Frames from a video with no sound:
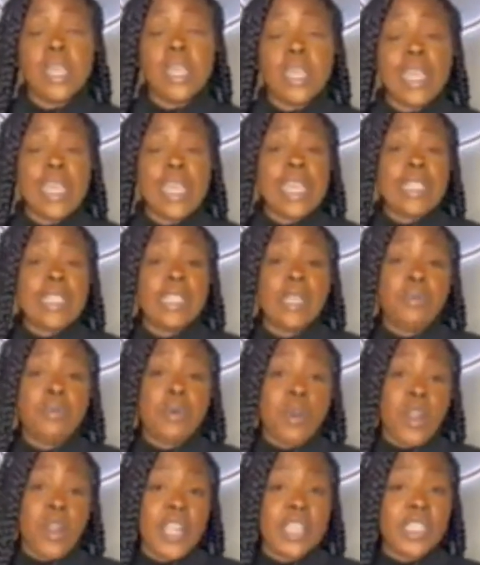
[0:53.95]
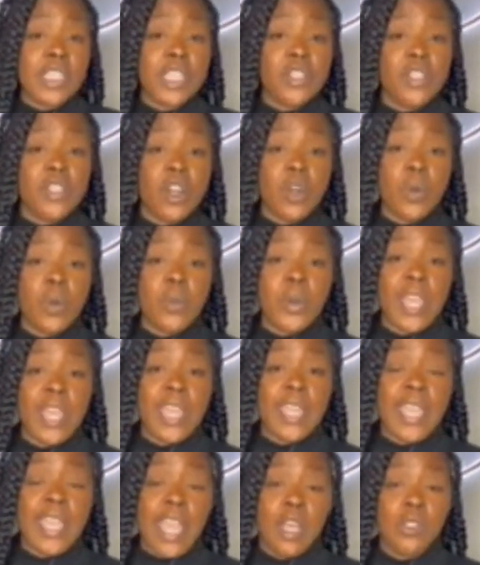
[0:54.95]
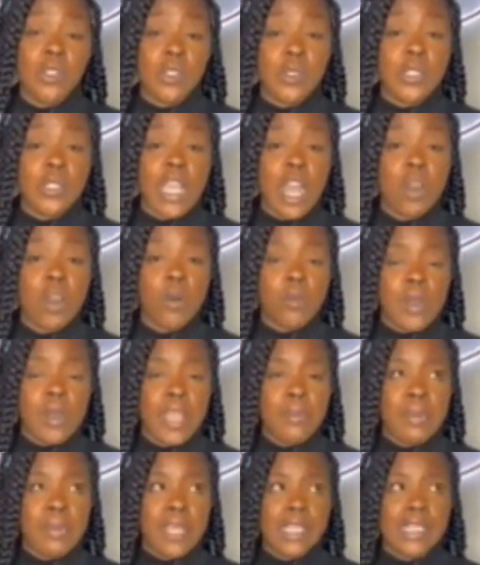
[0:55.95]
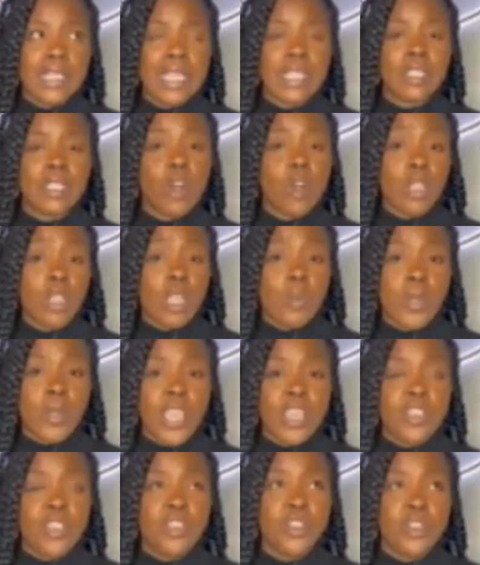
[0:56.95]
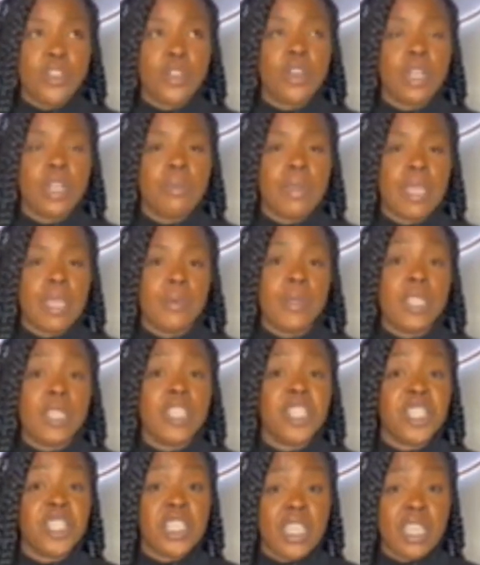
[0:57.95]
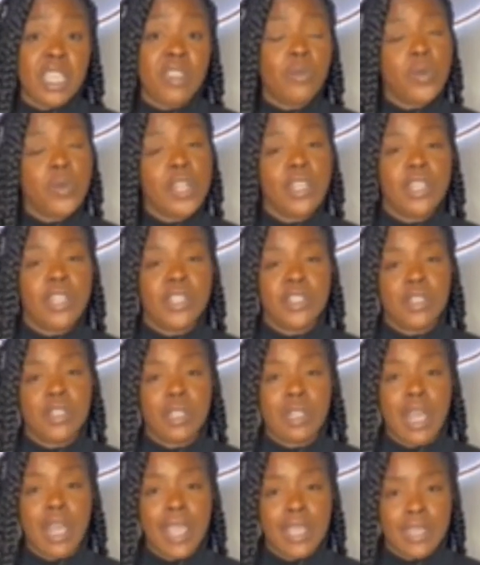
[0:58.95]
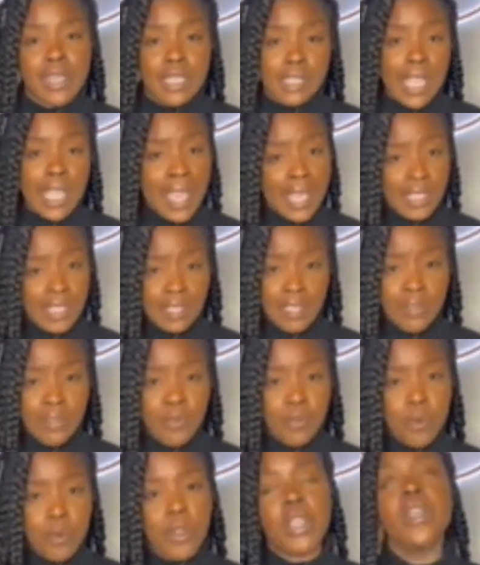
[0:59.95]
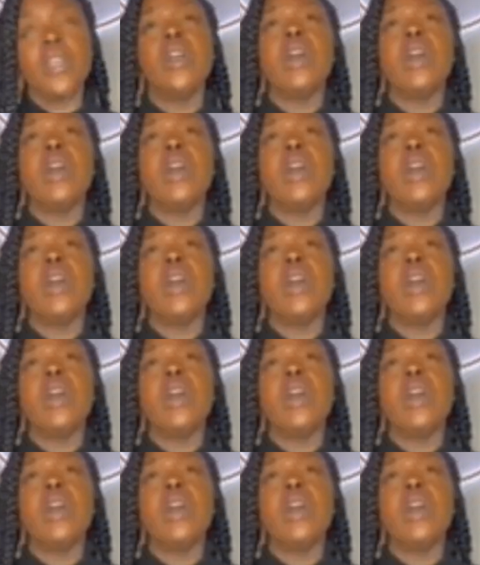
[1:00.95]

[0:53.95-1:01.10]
It's important to know what cancels out what because that's the only way you're going to be able to achieve what it is your client is asking for.